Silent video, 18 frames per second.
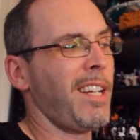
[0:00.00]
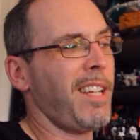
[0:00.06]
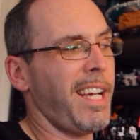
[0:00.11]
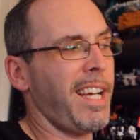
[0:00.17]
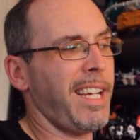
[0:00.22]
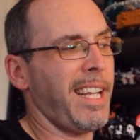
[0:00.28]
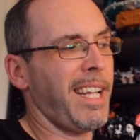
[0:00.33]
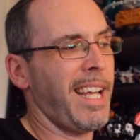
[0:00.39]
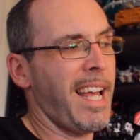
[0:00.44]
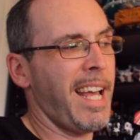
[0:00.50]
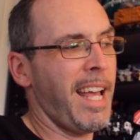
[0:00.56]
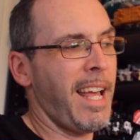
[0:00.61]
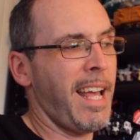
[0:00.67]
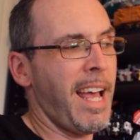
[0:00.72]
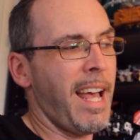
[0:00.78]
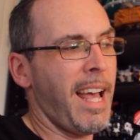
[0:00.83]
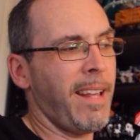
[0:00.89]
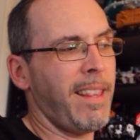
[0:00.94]
Like,
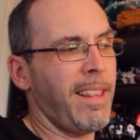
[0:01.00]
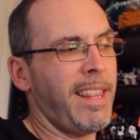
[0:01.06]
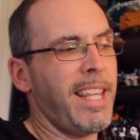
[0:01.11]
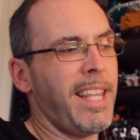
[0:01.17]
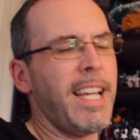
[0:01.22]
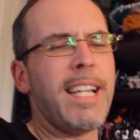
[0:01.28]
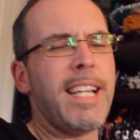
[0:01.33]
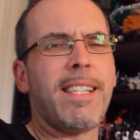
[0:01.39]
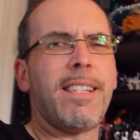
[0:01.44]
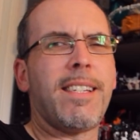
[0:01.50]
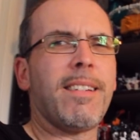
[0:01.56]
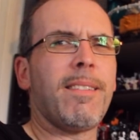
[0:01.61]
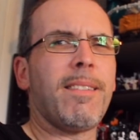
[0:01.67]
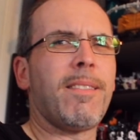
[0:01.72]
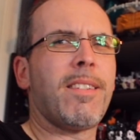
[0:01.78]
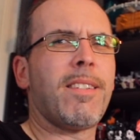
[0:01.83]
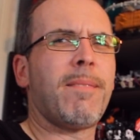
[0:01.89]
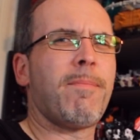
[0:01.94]
these
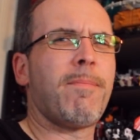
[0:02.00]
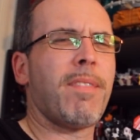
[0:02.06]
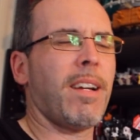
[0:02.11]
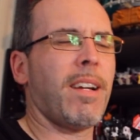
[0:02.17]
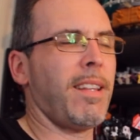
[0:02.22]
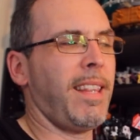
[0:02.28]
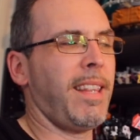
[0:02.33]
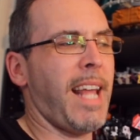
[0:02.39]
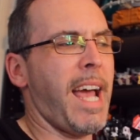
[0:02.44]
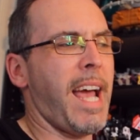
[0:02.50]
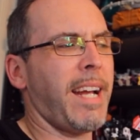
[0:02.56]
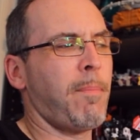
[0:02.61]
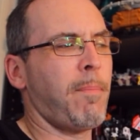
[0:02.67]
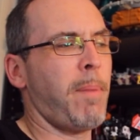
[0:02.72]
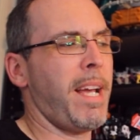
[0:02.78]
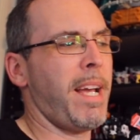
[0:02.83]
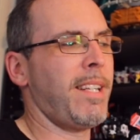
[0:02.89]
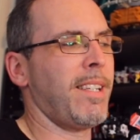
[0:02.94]

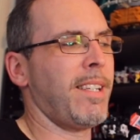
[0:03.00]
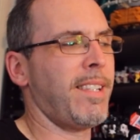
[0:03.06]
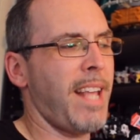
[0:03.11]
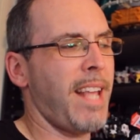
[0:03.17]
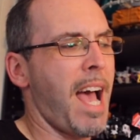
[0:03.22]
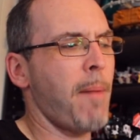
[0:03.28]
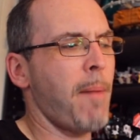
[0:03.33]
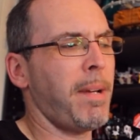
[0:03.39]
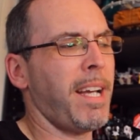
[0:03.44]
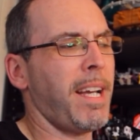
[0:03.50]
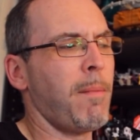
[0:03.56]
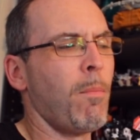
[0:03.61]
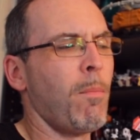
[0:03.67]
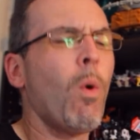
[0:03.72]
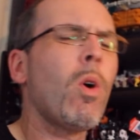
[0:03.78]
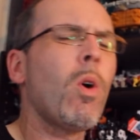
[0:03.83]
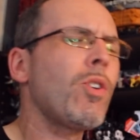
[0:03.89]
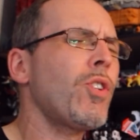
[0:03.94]
leg pieces tabbing
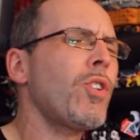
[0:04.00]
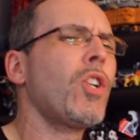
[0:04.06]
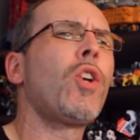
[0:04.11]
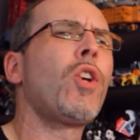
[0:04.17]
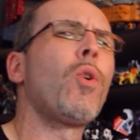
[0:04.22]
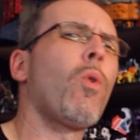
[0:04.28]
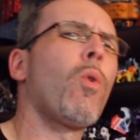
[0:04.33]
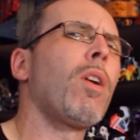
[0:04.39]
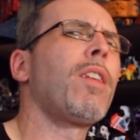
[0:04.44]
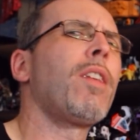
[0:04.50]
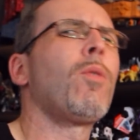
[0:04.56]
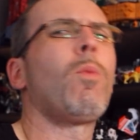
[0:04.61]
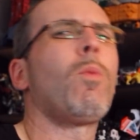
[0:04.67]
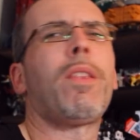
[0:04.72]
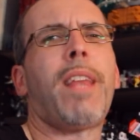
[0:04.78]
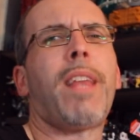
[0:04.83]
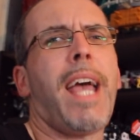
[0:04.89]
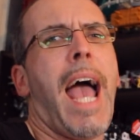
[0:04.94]
in more securely
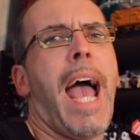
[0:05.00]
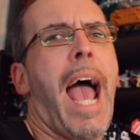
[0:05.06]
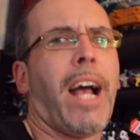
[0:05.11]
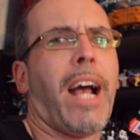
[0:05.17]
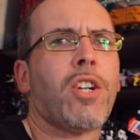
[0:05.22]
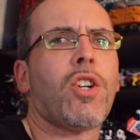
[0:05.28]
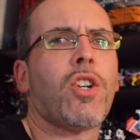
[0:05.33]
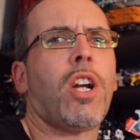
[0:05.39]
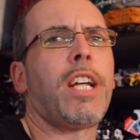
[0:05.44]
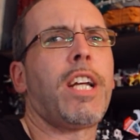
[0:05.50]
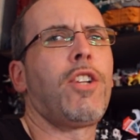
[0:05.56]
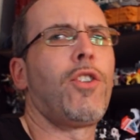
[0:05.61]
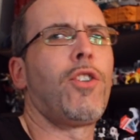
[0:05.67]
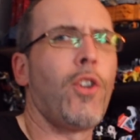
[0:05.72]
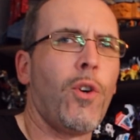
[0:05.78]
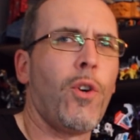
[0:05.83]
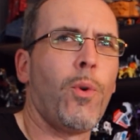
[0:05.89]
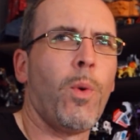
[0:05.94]
than what they
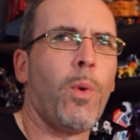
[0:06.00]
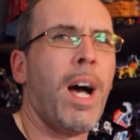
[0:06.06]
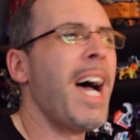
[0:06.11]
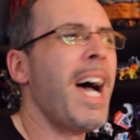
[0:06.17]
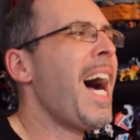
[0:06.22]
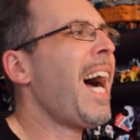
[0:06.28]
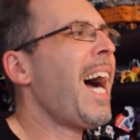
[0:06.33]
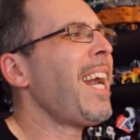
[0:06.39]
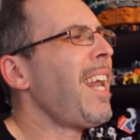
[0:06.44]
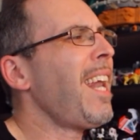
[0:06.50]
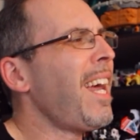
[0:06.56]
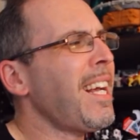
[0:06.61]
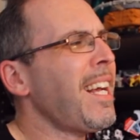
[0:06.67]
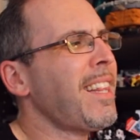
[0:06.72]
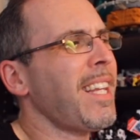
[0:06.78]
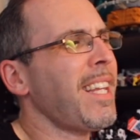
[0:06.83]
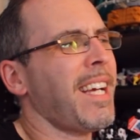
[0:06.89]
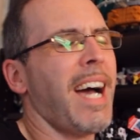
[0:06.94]
actually do. I
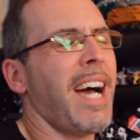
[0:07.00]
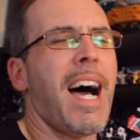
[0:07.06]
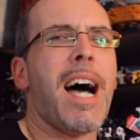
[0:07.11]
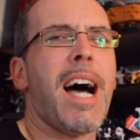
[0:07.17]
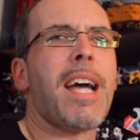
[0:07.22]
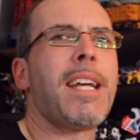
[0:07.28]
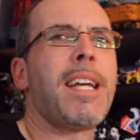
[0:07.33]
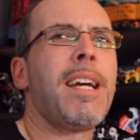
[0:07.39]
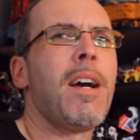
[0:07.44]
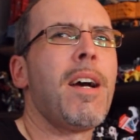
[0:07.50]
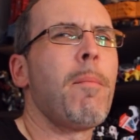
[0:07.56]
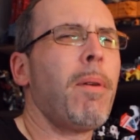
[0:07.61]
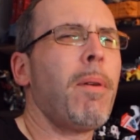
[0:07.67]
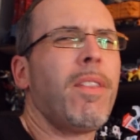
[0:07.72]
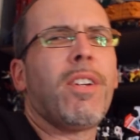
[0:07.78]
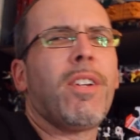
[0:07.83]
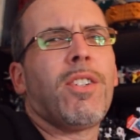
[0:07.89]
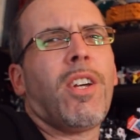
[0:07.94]
like the guy,
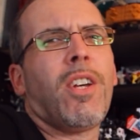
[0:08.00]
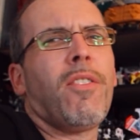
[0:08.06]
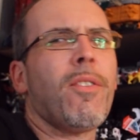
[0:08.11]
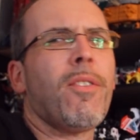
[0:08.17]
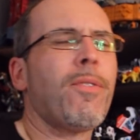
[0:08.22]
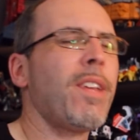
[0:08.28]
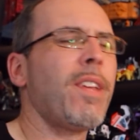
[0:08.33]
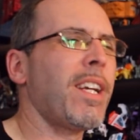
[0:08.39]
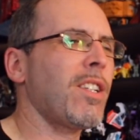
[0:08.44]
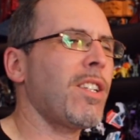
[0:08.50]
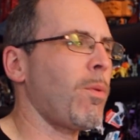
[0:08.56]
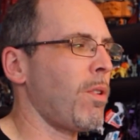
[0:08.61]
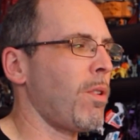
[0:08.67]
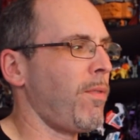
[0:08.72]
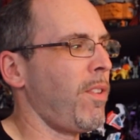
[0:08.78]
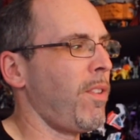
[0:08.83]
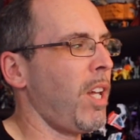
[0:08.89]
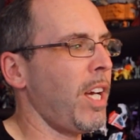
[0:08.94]
but there's other things I
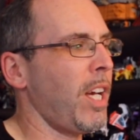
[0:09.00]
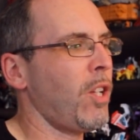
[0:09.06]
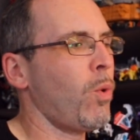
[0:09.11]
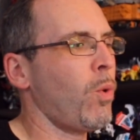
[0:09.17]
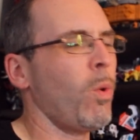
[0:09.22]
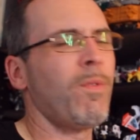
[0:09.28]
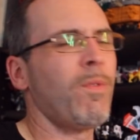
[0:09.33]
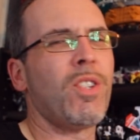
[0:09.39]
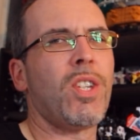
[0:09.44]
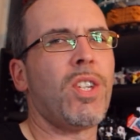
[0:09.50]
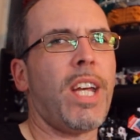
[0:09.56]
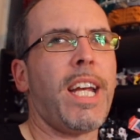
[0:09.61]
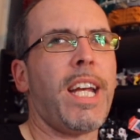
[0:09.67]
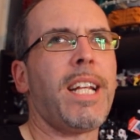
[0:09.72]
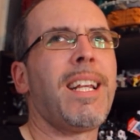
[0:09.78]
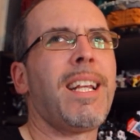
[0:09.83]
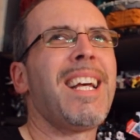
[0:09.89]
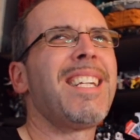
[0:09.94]
would have liked to have
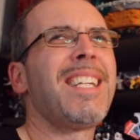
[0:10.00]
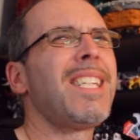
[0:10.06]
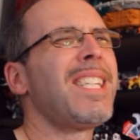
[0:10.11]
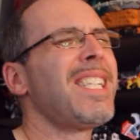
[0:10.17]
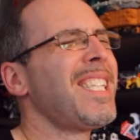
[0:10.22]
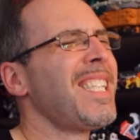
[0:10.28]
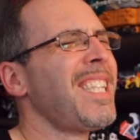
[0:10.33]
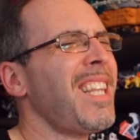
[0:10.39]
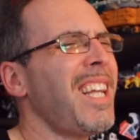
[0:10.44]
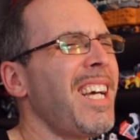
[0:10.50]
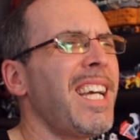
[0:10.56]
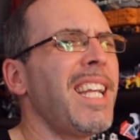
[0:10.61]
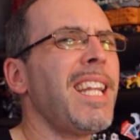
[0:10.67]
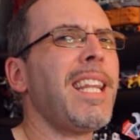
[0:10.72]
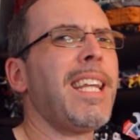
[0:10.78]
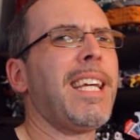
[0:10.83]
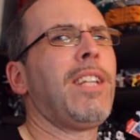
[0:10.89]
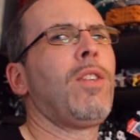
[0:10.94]
seen
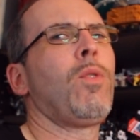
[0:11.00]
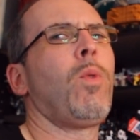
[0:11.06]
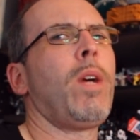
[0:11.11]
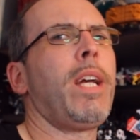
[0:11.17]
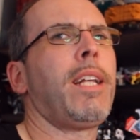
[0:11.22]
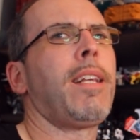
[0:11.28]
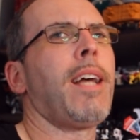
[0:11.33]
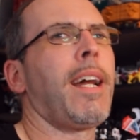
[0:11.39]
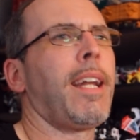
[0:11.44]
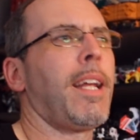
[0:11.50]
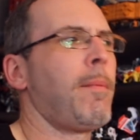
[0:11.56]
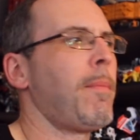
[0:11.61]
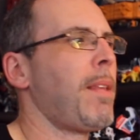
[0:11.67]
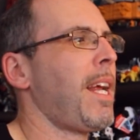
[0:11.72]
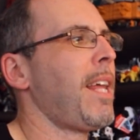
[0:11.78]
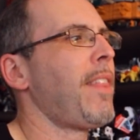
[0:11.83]
slightly tweaked on him